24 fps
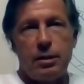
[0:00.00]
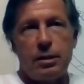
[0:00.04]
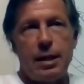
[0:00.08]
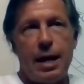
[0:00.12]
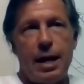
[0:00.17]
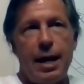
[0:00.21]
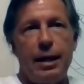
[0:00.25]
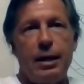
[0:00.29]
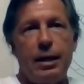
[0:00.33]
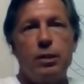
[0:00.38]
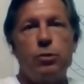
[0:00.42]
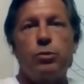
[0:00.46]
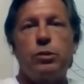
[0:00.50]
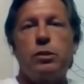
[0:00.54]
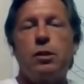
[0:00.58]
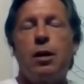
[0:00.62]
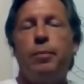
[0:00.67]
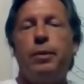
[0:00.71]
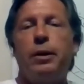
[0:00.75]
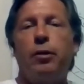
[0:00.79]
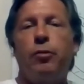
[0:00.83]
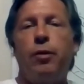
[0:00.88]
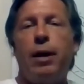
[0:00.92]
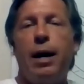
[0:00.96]
Science was
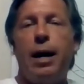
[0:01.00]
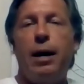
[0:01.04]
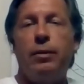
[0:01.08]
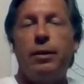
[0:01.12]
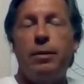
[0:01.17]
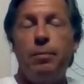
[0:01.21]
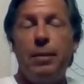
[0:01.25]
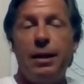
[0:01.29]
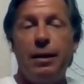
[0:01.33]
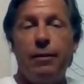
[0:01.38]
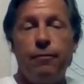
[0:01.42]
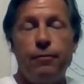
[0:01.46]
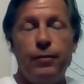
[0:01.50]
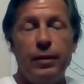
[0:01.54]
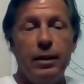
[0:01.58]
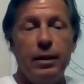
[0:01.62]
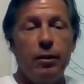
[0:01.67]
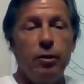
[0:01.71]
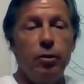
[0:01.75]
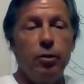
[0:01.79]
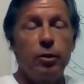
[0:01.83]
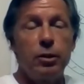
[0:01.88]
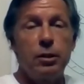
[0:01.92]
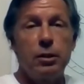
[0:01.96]
coming around in many
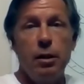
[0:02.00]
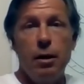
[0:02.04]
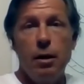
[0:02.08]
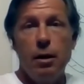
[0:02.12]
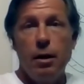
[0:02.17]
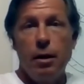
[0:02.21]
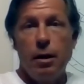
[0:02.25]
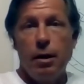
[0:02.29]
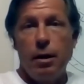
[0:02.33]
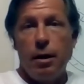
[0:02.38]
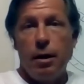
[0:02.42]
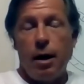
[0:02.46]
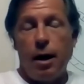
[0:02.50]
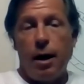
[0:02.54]
fields,